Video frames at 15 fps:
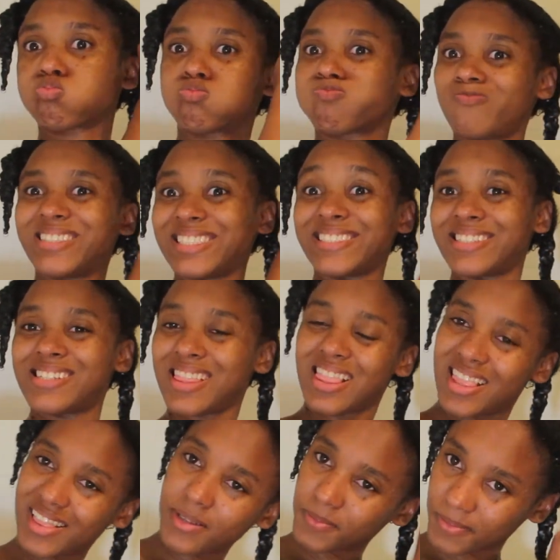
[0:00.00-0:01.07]
But as for you
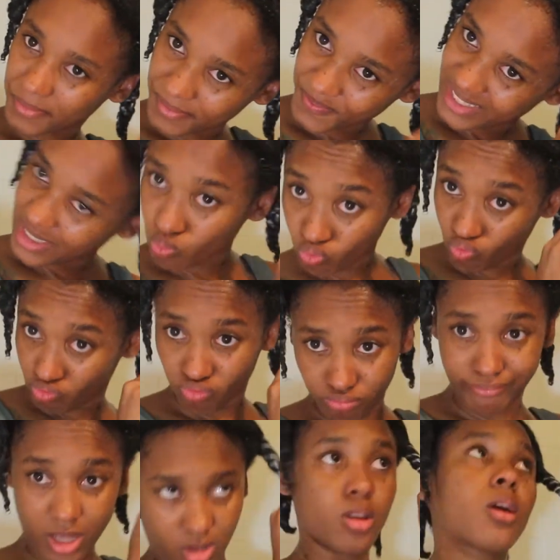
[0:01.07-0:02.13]
guys, you will see me doing
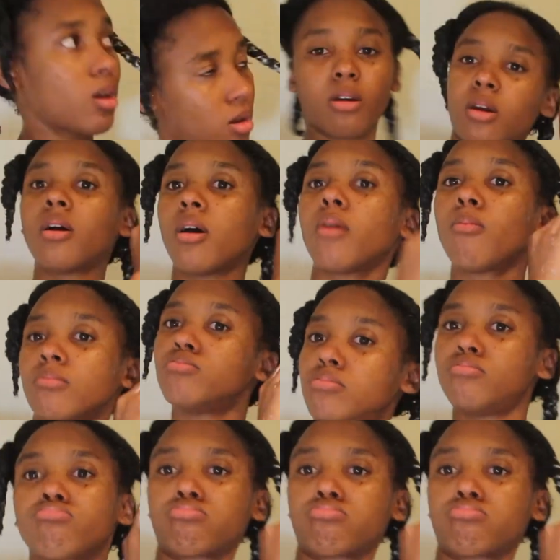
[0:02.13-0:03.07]
the last one and you see me